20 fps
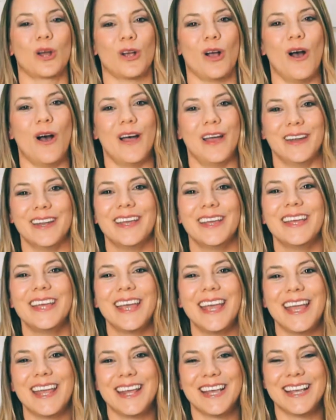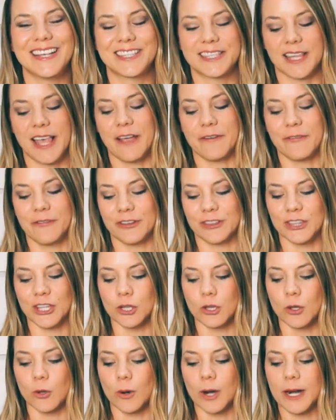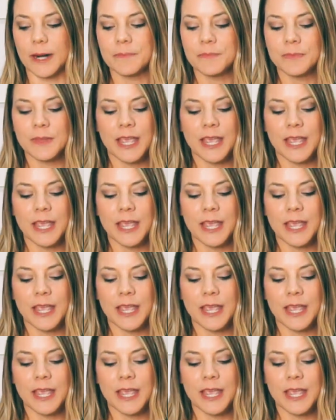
on in his life with the Lord.